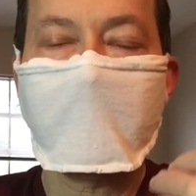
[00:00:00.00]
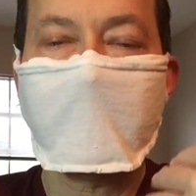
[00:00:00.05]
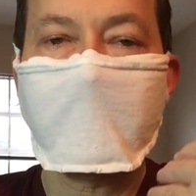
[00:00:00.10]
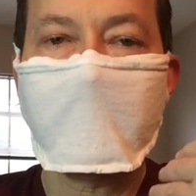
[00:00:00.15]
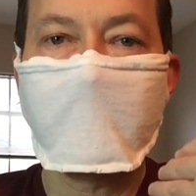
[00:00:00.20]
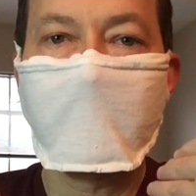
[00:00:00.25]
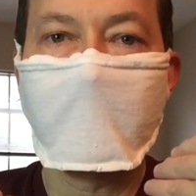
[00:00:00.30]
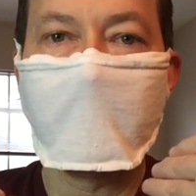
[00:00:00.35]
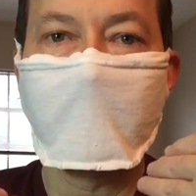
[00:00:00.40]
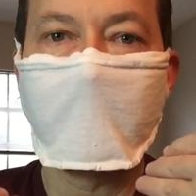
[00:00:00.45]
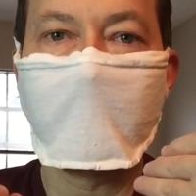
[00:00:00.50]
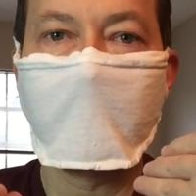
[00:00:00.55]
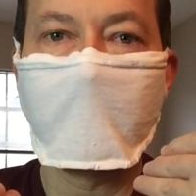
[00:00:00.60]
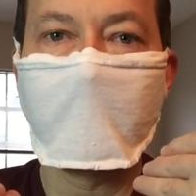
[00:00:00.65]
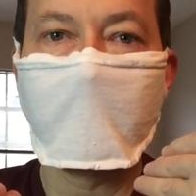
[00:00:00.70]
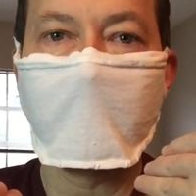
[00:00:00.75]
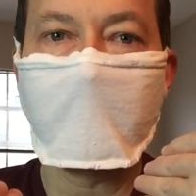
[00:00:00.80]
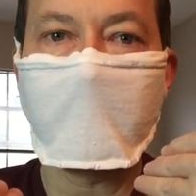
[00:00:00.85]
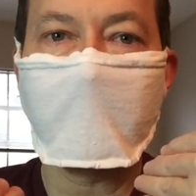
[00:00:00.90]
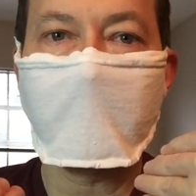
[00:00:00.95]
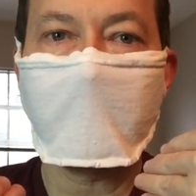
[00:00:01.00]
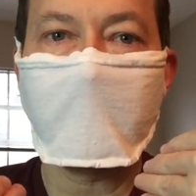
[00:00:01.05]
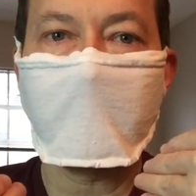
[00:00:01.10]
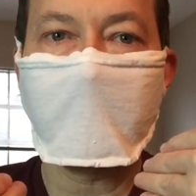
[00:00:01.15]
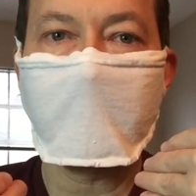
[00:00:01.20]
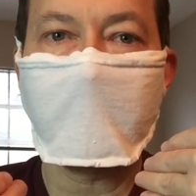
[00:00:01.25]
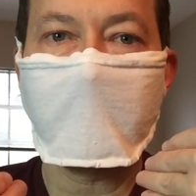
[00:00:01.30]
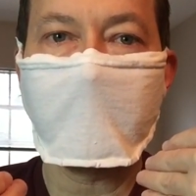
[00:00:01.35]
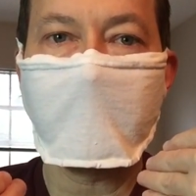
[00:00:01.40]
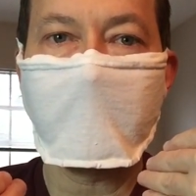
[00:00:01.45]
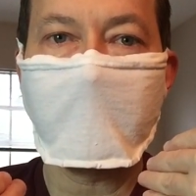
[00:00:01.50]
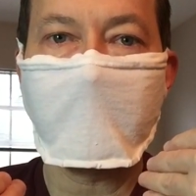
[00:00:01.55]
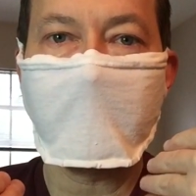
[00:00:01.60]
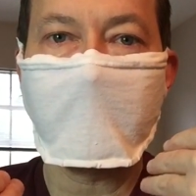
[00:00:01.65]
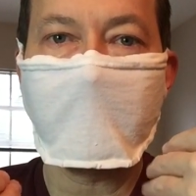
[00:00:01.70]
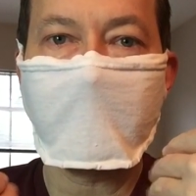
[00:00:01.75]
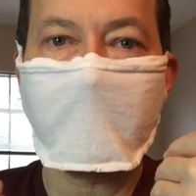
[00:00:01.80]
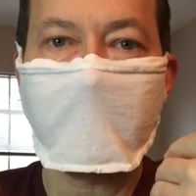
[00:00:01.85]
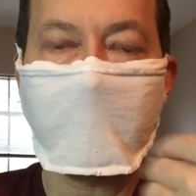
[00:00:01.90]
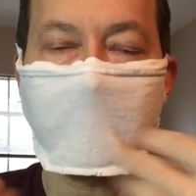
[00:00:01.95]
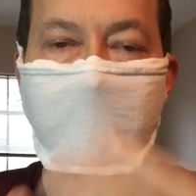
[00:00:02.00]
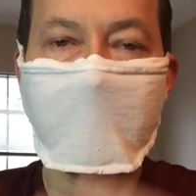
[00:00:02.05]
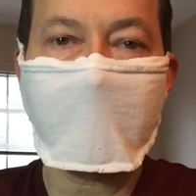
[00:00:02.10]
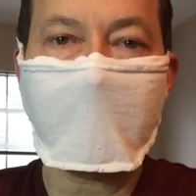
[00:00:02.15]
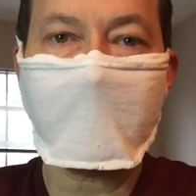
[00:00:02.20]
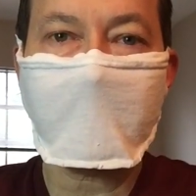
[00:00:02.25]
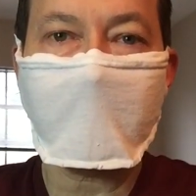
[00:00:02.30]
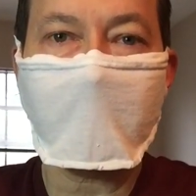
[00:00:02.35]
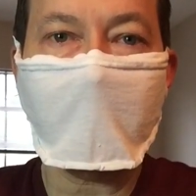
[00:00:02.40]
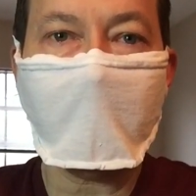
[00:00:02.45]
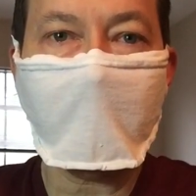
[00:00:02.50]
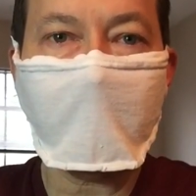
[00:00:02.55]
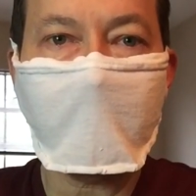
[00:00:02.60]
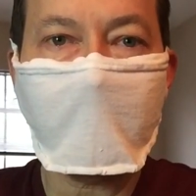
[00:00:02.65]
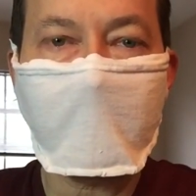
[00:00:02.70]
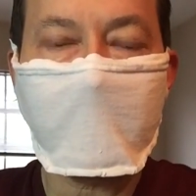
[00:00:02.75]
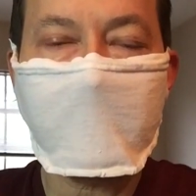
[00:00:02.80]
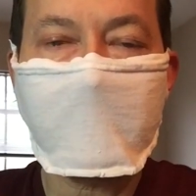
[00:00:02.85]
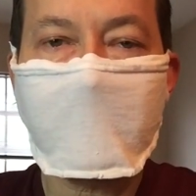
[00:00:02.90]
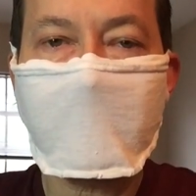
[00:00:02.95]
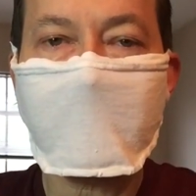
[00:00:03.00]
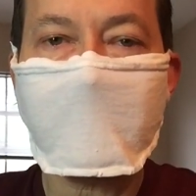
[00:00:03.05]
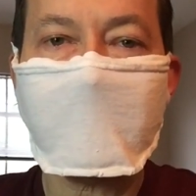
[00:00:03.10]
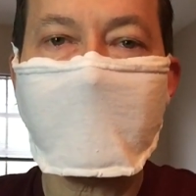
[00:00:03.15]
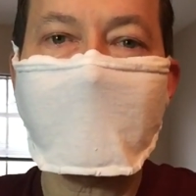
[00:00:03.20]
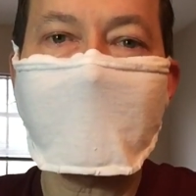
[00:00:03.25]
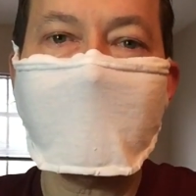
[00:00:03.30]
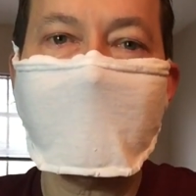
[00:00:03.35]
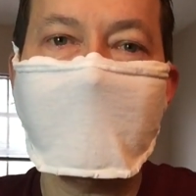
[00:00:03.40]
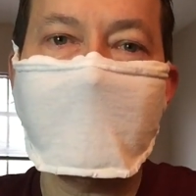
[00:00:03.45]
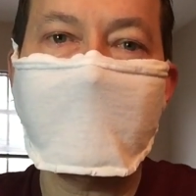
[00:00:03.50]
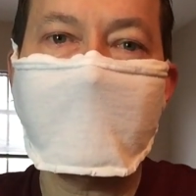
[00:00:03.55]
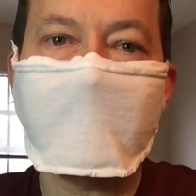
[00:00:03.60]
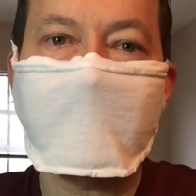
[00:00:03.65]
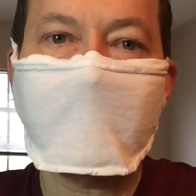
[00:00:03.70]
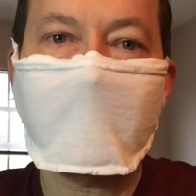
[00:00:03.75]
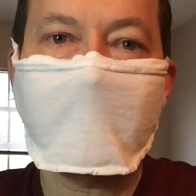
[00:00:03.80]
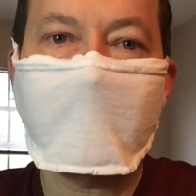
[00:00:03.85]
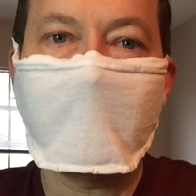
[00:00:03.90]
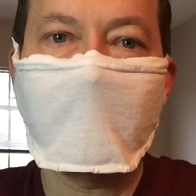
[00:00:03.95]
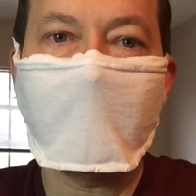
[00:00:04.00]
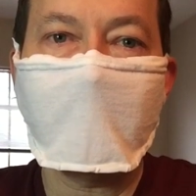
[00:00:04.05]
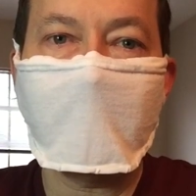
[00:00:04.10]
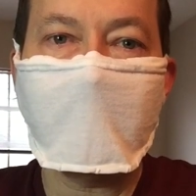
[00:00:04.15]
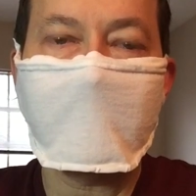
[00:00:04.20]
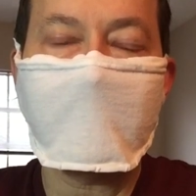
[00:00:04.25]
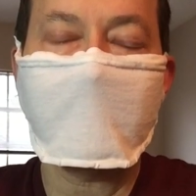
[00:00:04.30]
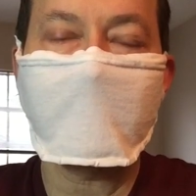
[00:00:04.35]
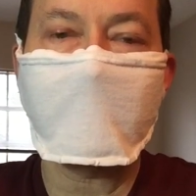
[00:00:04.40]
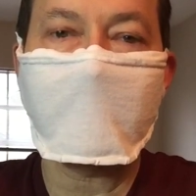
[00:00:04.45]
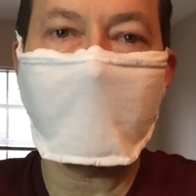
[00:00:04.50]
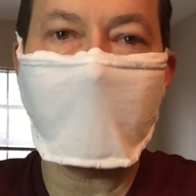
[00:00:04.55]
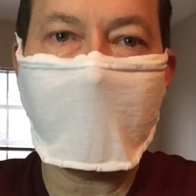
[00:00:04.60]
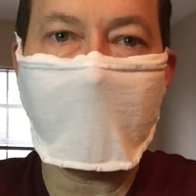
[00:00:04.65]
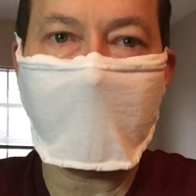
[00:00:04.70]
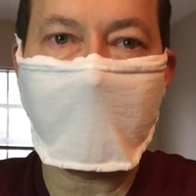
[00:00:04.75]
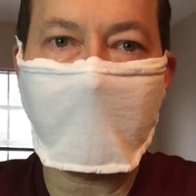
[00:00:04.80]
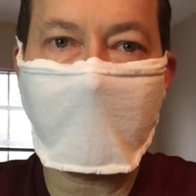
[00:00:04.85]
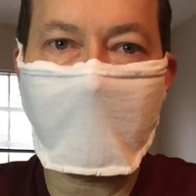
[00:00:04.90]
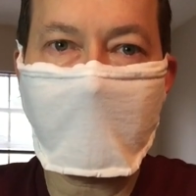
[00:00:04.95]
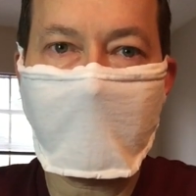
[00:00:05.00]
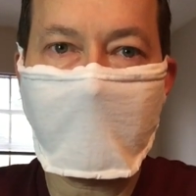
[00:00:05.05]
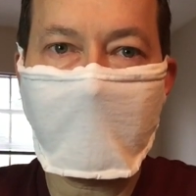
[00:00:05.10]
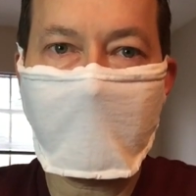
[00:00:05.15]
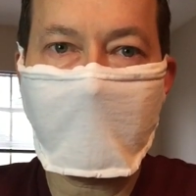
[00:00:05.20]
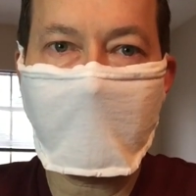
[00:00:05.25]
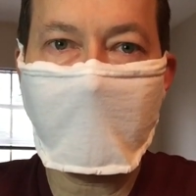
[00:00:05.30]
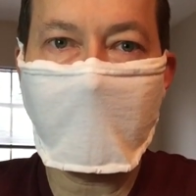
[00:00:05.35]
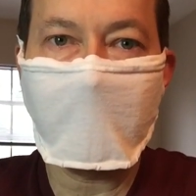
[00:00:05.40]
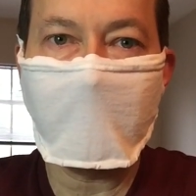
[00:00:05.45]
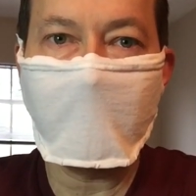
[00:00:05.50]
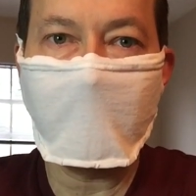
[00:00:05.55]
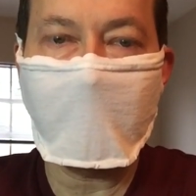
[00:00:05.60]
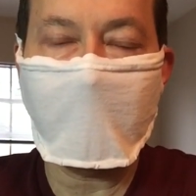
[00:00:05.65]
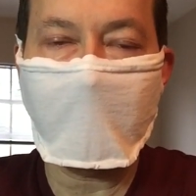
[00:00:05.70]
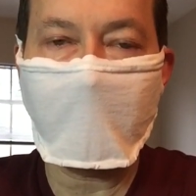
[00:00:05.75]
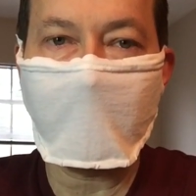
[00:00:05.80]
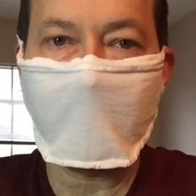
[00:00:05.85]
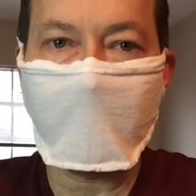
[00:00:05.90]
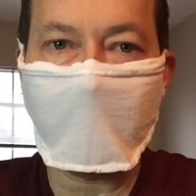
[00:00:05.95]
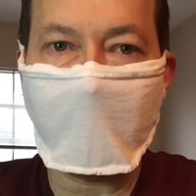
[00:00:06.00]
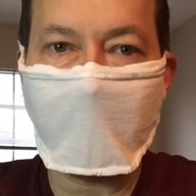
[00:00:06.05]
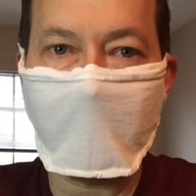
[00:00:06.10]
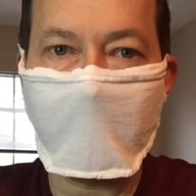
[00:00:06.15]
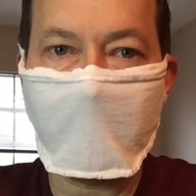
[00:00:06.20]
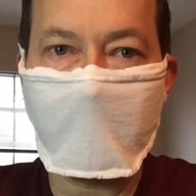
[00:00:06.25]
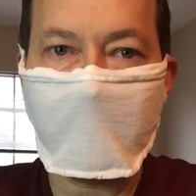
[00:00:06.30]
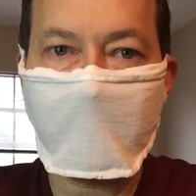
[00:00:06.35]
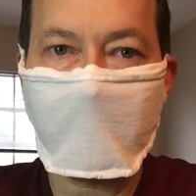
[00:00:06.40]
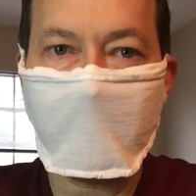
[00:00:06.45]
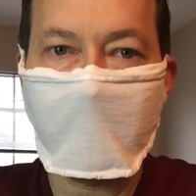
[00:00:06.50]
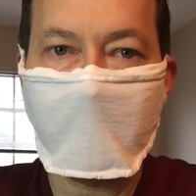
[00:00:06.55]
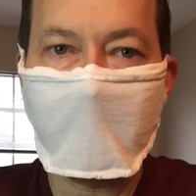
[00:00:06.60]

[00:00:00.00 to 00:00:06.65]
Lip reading: to protect others just in case you're asymptomatic and you have the virus.